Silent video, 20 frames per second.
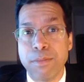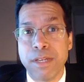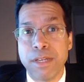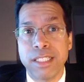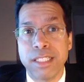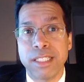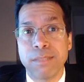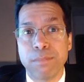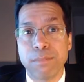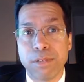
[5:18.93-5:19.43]

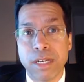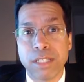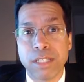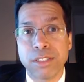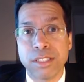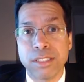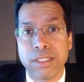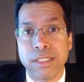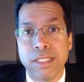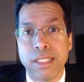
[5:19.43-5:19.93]
can be
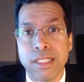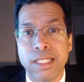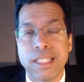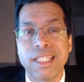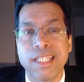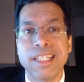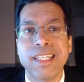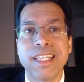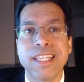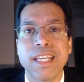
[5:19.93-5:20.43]
achieved
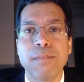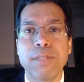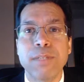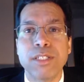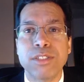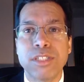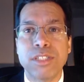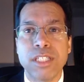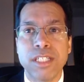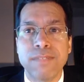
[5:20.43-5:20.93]
through
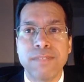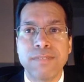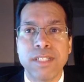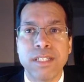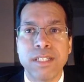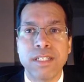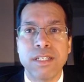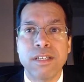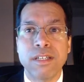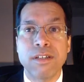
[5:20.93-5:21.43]
the
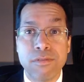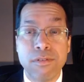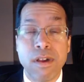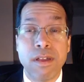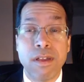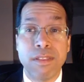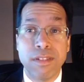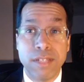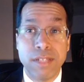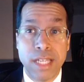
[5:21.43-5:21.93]
night at
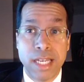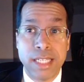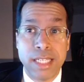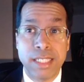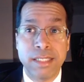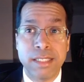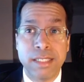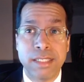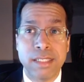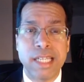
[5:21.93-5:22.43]
health
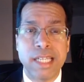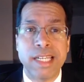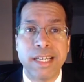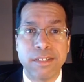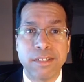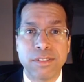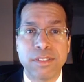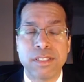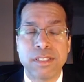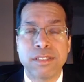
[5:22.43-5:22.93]
systems, imaging
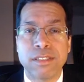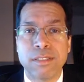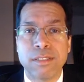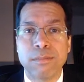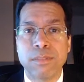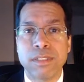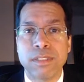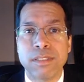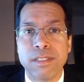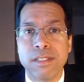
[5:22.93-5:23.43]

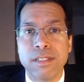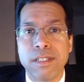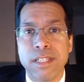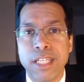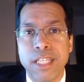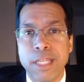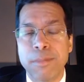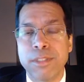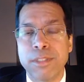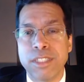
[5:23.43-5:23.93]
facilities,
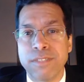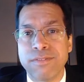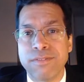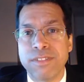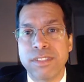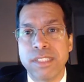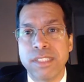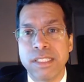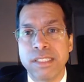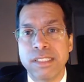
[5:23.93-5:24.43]
and
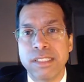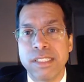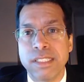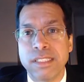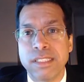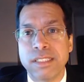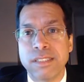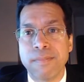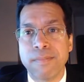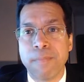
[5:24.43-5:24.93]
freestanding
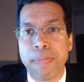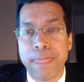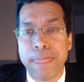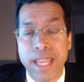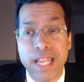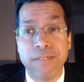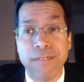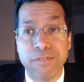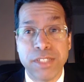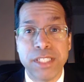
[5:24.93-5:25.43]
emergency
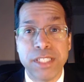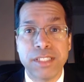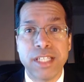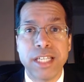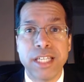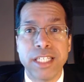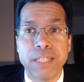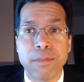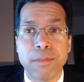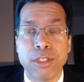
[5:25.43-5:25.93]
departments
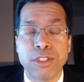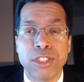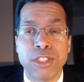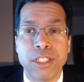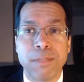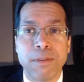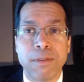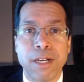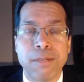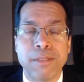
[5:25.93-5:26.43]

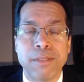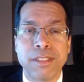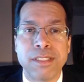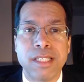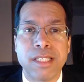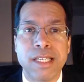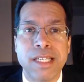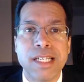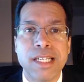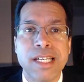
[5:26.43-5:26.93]
despite physician
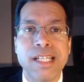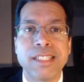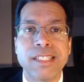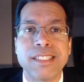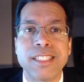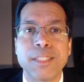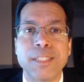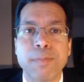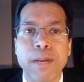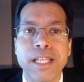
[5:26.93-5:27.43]
workforce
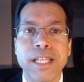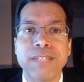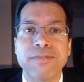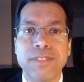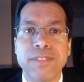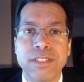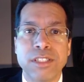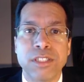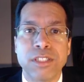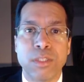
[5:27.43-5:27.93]

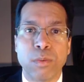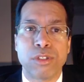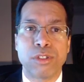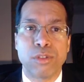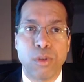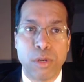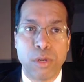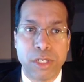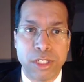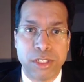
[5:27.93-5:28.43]
shortages
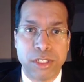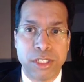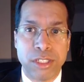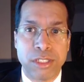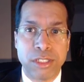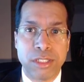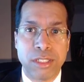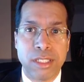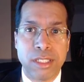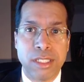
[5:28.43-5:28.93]
by
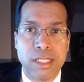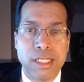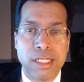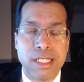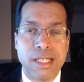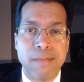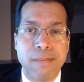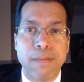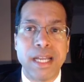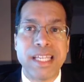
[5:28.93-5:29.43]
instantaneously
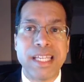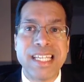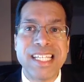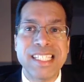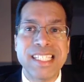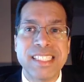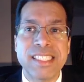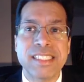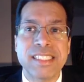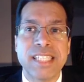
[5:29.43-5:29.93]
matching
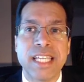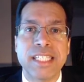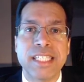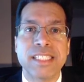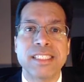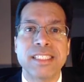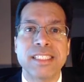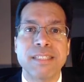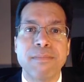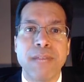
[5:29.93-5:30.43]

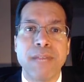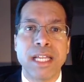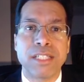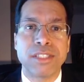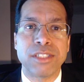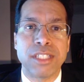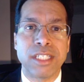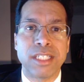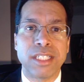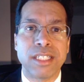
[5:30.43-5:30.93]
idle
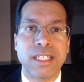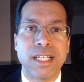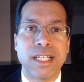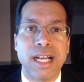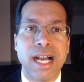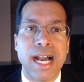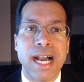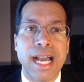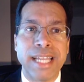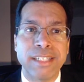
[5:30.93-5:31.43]
physician
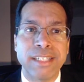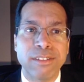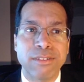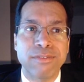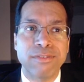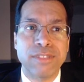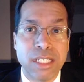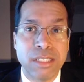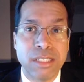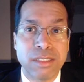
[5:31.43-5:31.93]
expertise
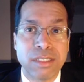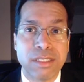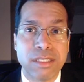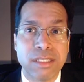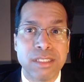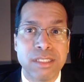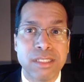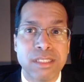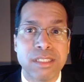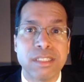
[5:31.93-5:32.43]
with
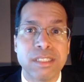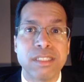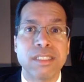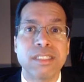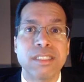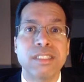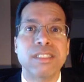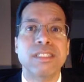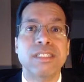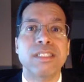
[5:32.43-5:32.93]
patients in
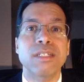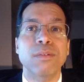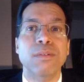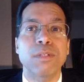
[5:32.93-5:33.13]
need.